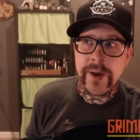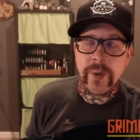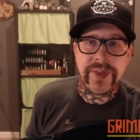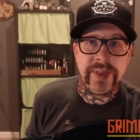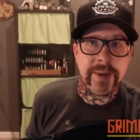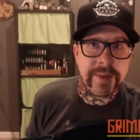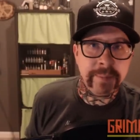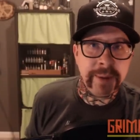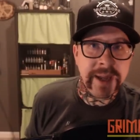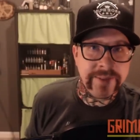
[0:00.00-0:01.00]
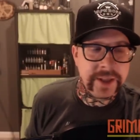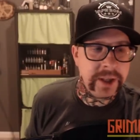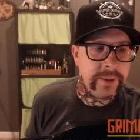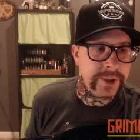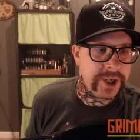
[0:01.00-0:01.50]
with the, the pin that
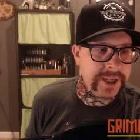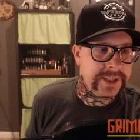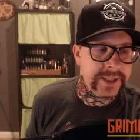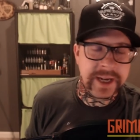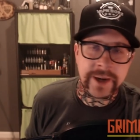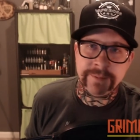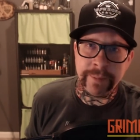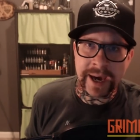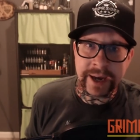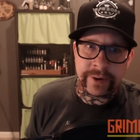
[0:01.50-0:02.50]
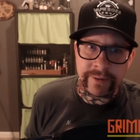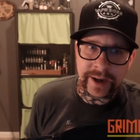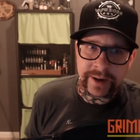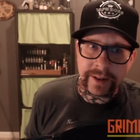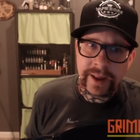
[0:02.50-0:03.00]
you adjust to take up for battery
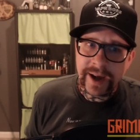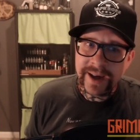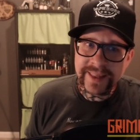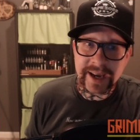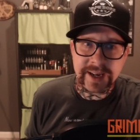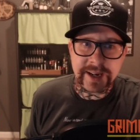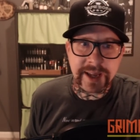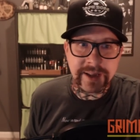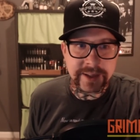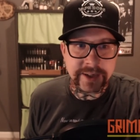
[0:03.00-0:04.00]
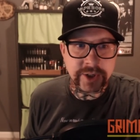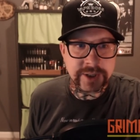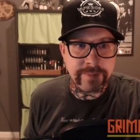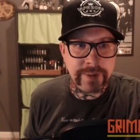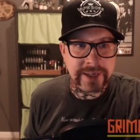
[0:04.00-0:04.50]
rattle. I think I nailed it
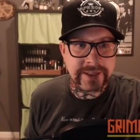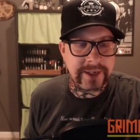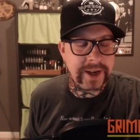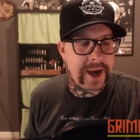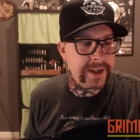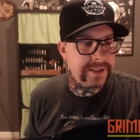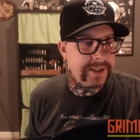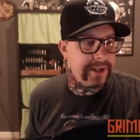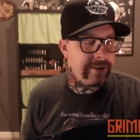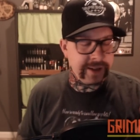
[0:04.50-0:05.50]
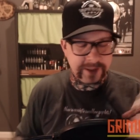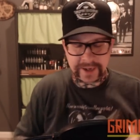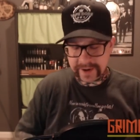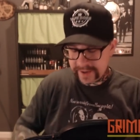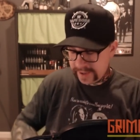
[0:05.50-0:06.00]
just based on eyesight right
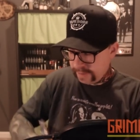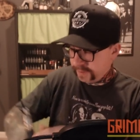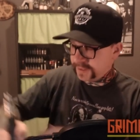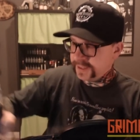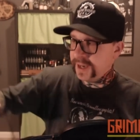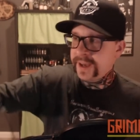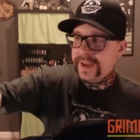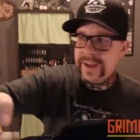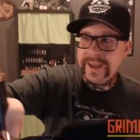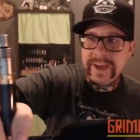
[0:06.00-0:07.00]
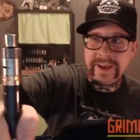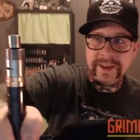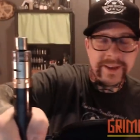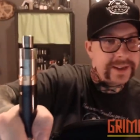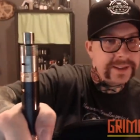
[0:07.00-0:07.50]
there. But uh, yeah,
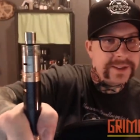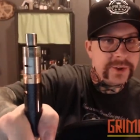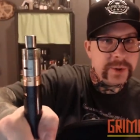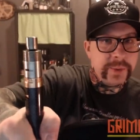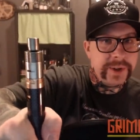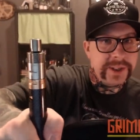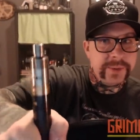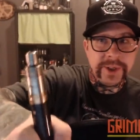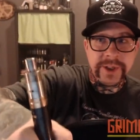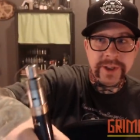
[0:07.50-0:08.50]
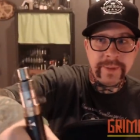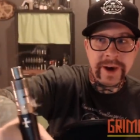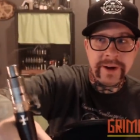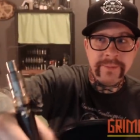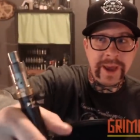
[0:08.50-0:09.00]
nice little springy switch in the
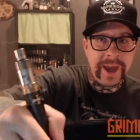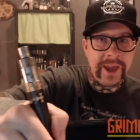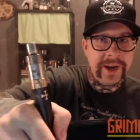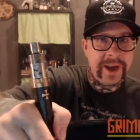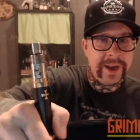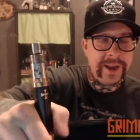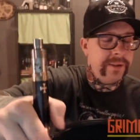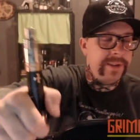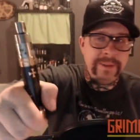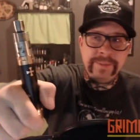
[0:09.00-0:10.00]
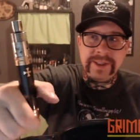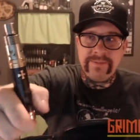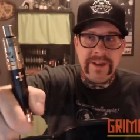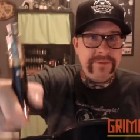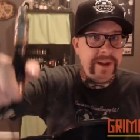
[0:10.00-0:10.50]
bottom, and uh, it vapes
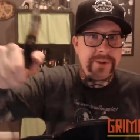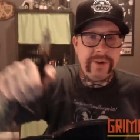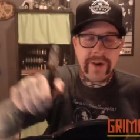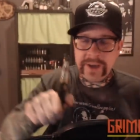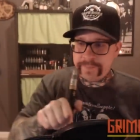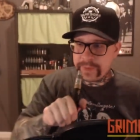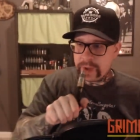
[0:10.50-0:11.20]
it vapes great.